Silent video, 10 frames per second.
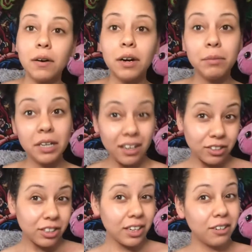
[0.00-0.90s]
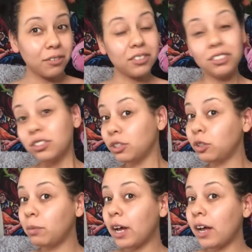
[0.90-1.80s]
I mean, actually, I don't look too
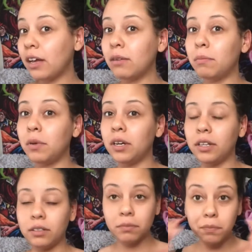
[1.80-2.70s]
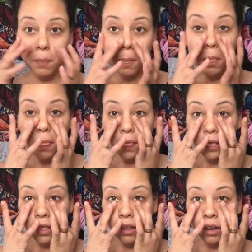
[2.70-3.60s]
bad, but
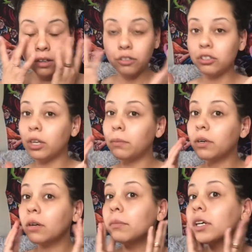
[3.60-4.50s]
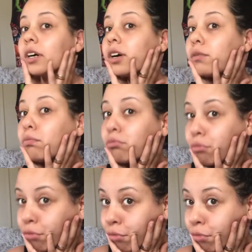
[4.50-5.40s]
should I put on makeup?
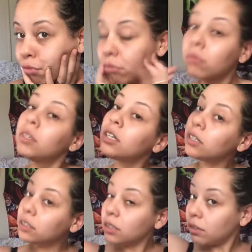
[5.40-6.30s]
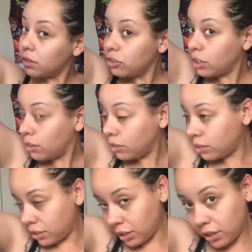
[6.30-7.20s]
I just got out the shower. Let's
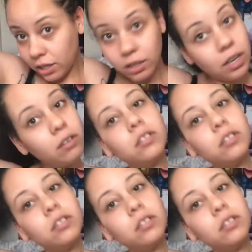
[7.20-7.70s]
take the hair down.